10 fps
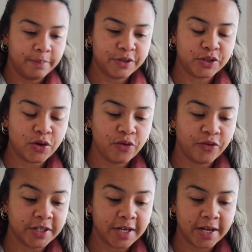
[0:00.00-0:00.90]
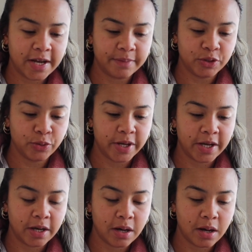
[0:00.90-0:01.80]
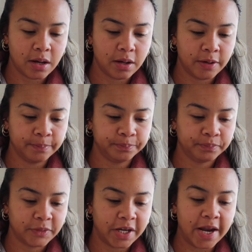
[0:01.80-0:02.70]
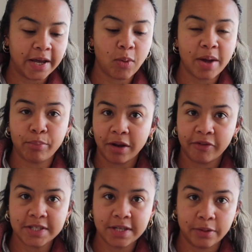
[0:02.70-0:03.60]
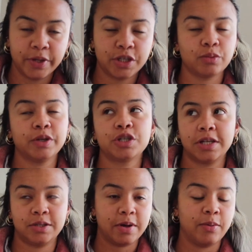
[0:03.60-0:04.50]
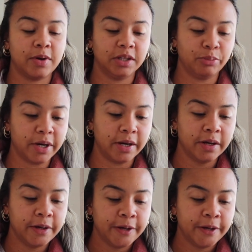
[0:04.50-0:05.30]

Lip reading: So for today, I'm doing an egg white breakfast sandwich, which that's why I wanted the bread.